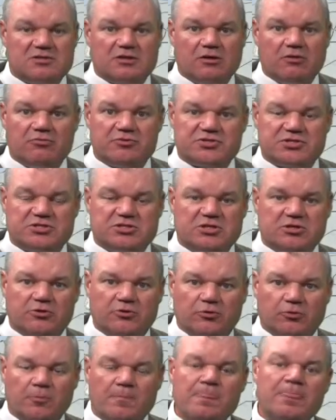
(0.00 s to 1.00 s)
in those
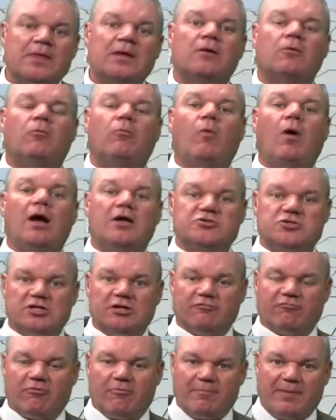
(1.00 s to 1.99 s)
too.
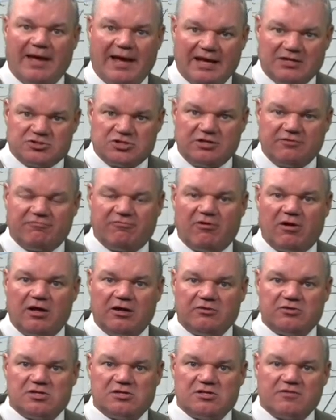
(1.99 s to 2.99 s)
Watching for patchy
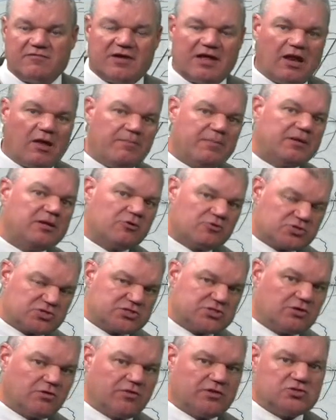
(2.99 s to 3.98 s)
fog to develop, and there's
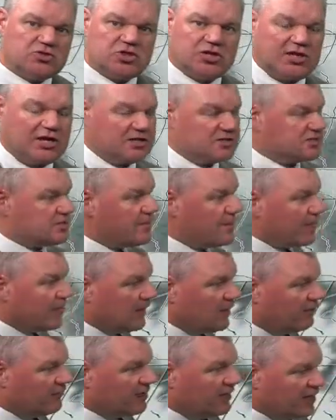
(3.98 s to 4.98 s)
still the chance
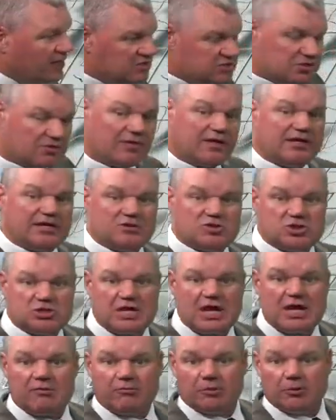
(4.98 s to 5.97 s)
of an isolated
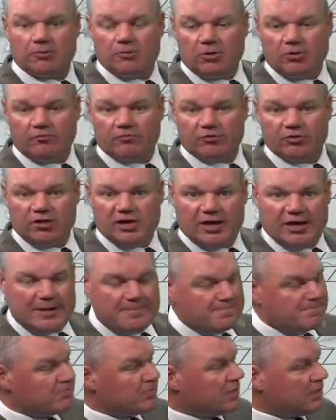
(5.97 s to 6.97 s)
shower overnight.